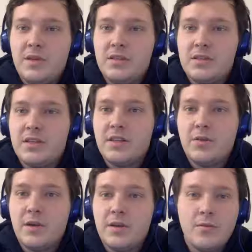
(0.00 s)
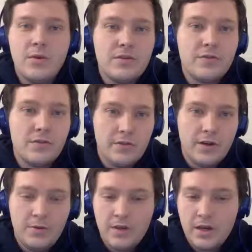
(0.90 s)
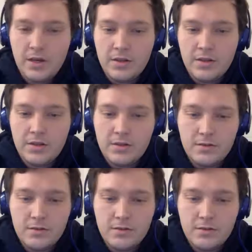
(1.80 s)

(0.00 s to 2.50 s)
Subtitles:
and see what wonderful grade we got on this?